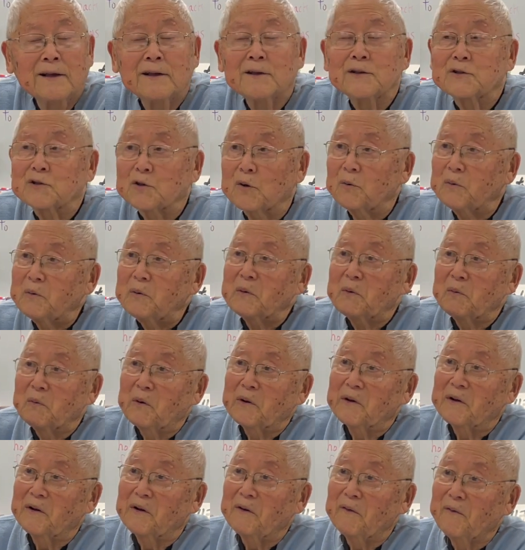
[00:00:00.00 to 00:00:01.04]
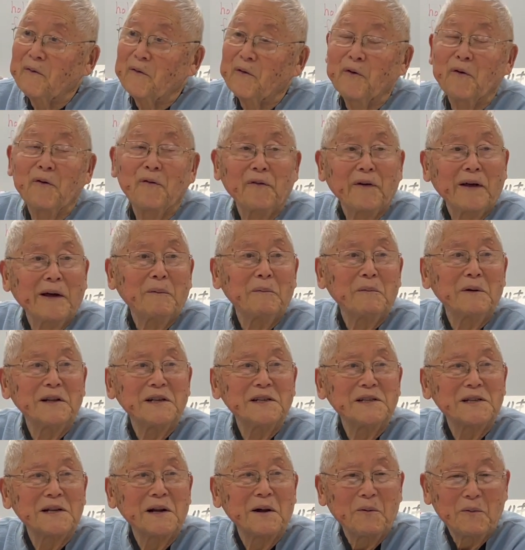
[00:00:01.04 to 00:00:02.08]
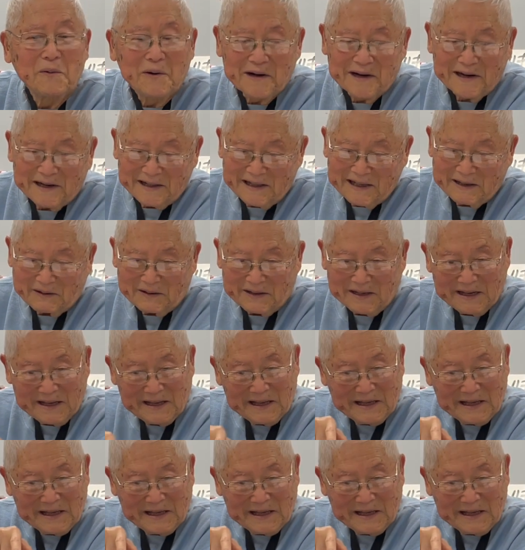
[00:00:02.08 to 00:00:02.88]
So we were one of the few families in Hawaii that